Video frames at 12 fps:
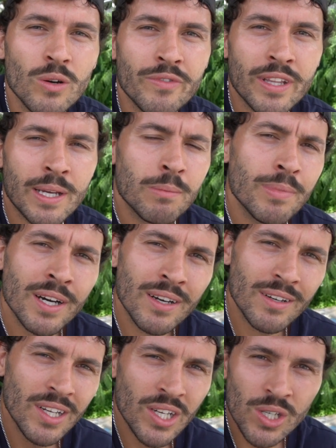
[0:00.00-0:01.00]
over them, but
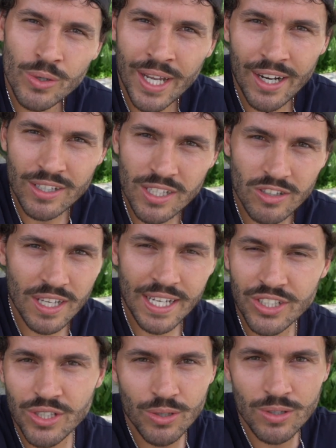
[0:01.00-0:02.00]
who cares? They're
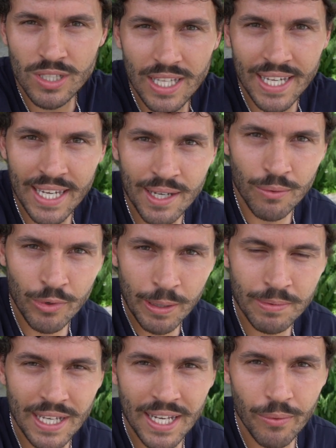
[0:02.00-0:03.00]
skate shoes. They get
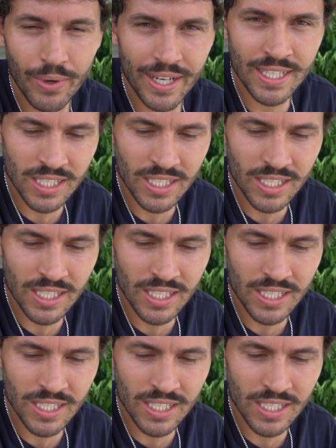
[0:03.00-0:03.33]
ripped anyways,